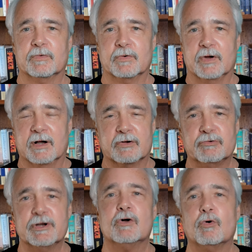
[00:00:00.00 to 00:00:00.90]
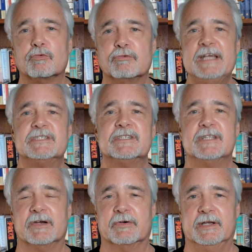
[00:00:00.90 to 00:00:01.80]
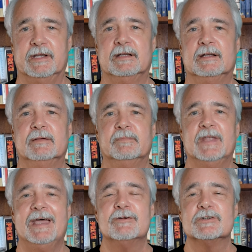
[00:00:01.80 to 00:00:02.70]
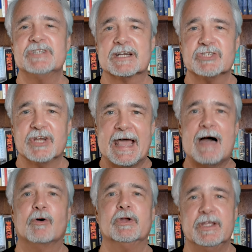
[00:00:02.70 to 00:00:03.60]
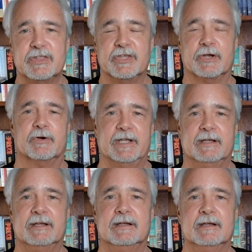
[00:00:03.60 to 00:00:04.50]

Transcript: critical race theory, intersectionality theory